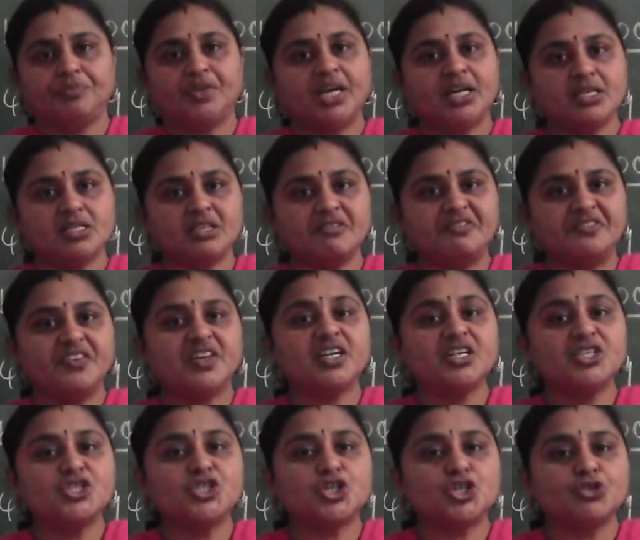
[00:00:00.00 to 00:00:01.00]
That is the
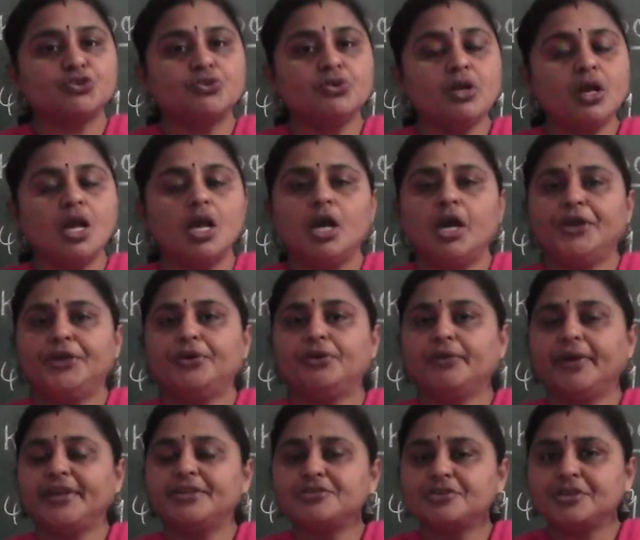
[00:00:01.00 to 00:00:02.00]
first rule you are
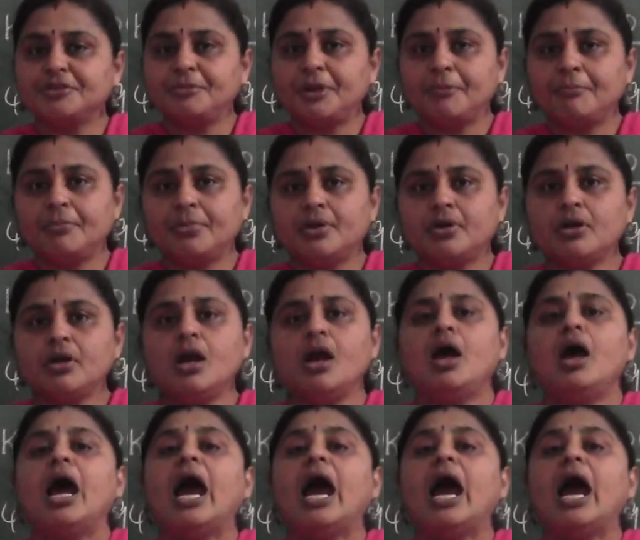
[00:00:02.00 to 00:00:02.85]
going to remember.